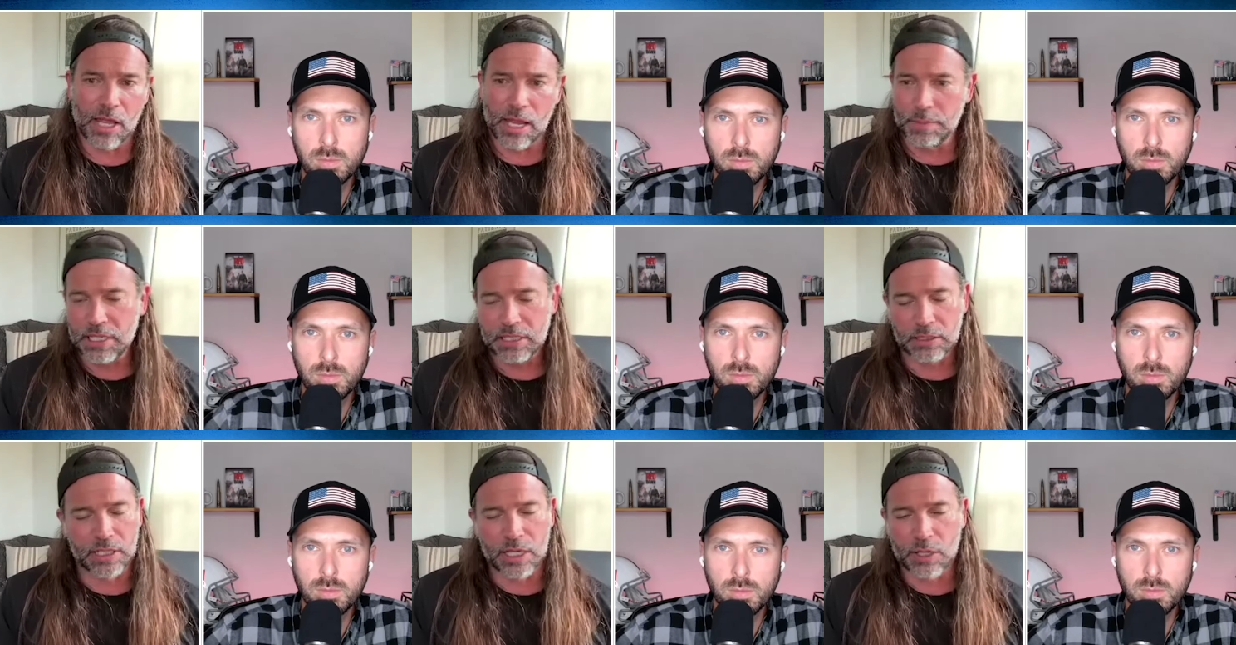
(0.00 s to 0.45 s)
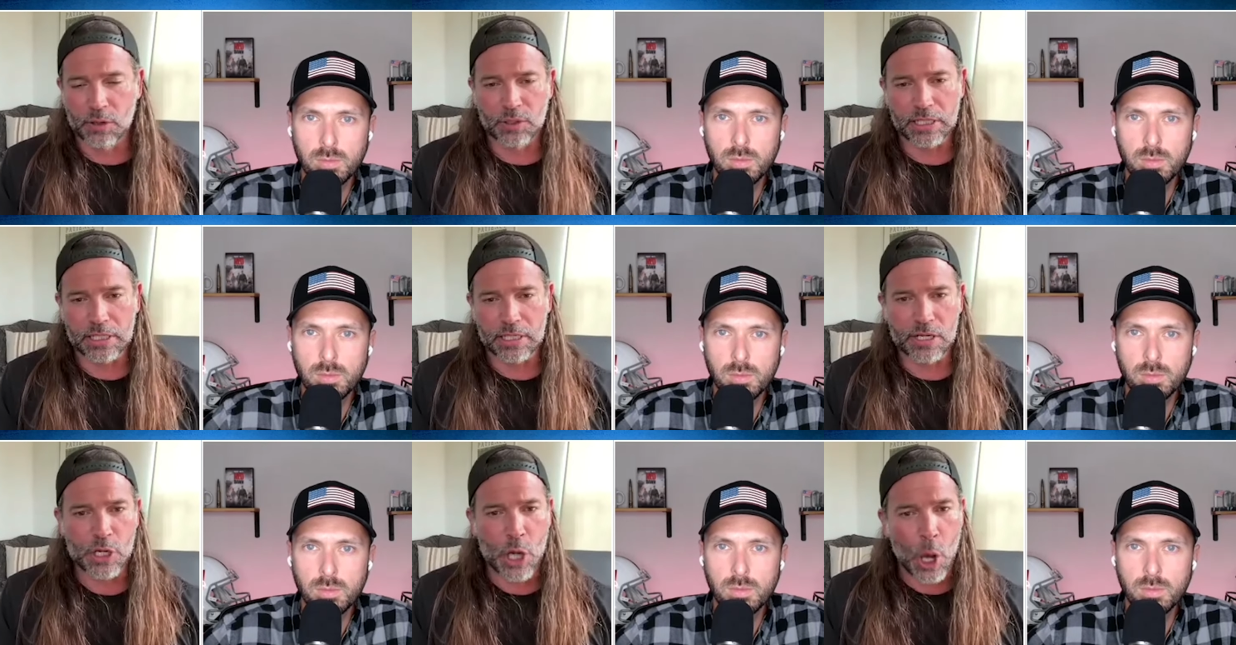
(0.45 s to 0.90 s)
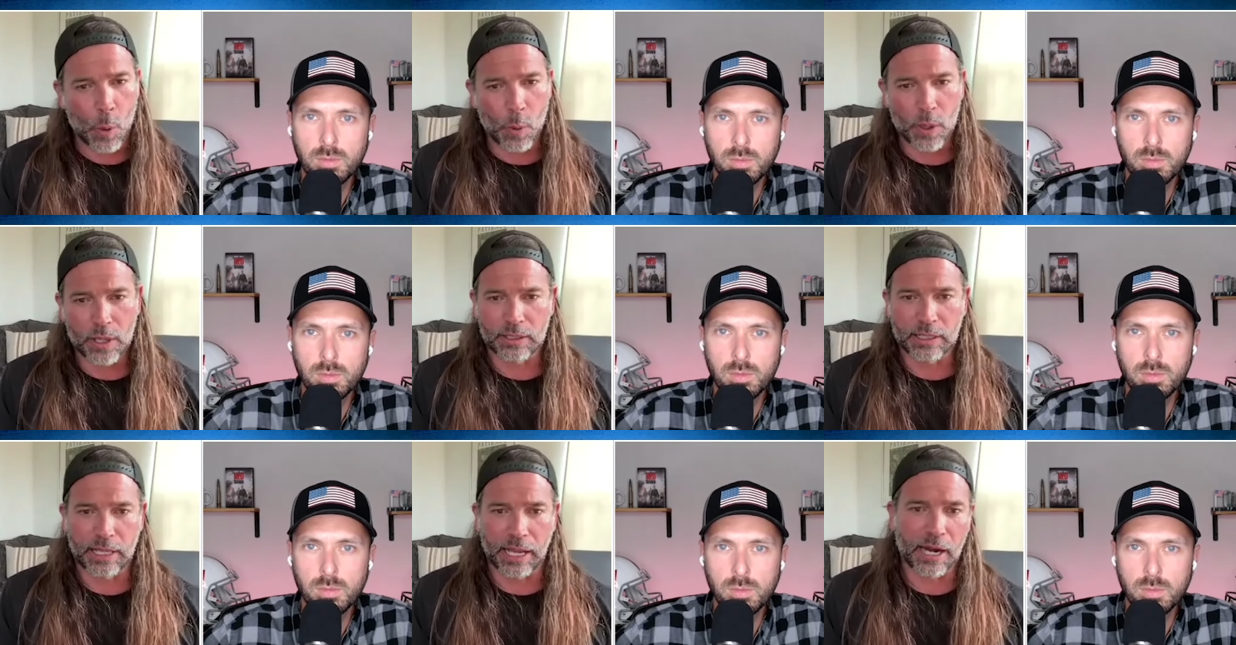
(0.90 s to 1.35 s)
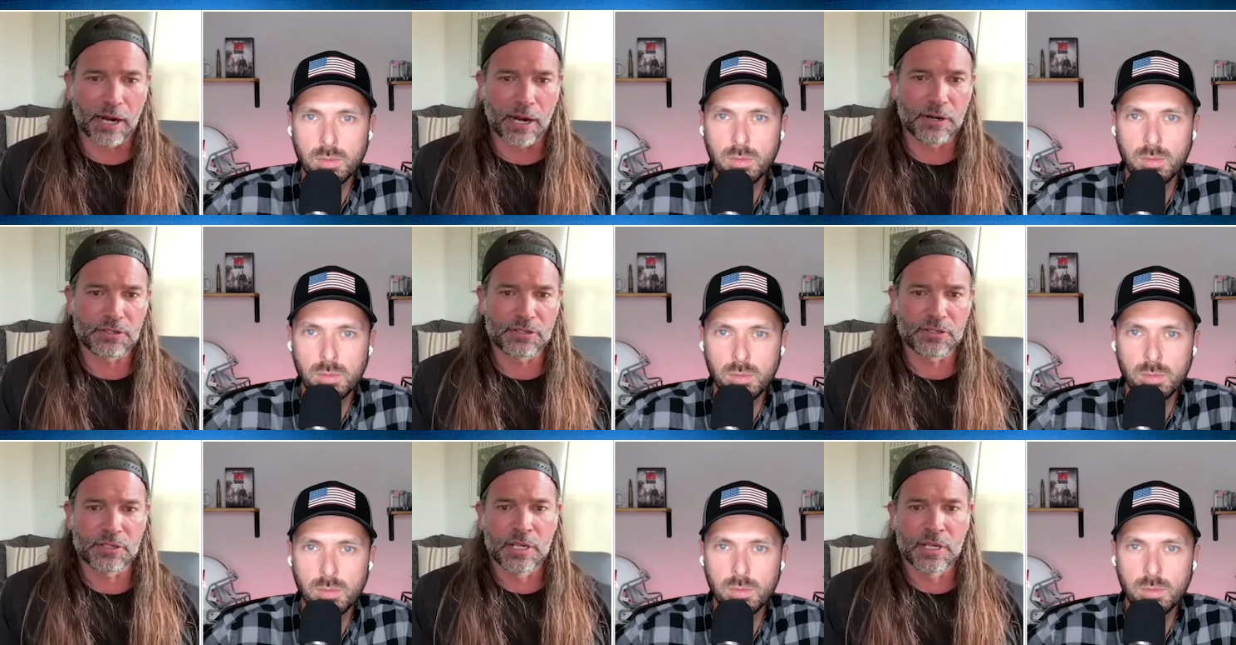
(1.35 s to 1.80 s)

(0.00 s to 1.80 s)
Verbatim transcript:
Speaker 1: I mean, literally no one cares.